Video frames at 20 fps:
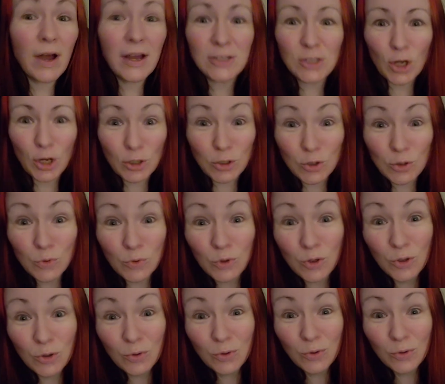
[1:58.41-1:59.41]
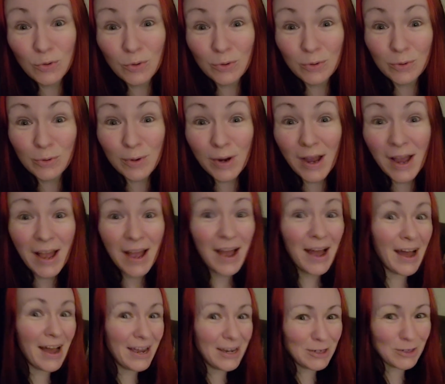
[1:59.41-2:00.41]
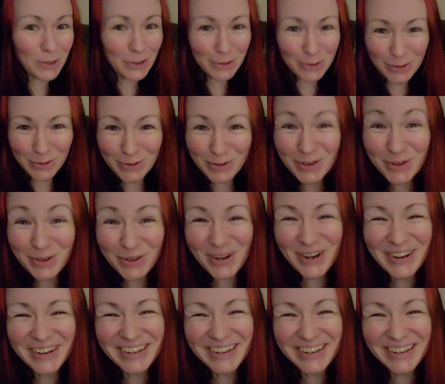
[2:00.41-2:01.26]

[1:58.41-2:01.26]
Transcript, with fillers: I talk to you. I talk to you.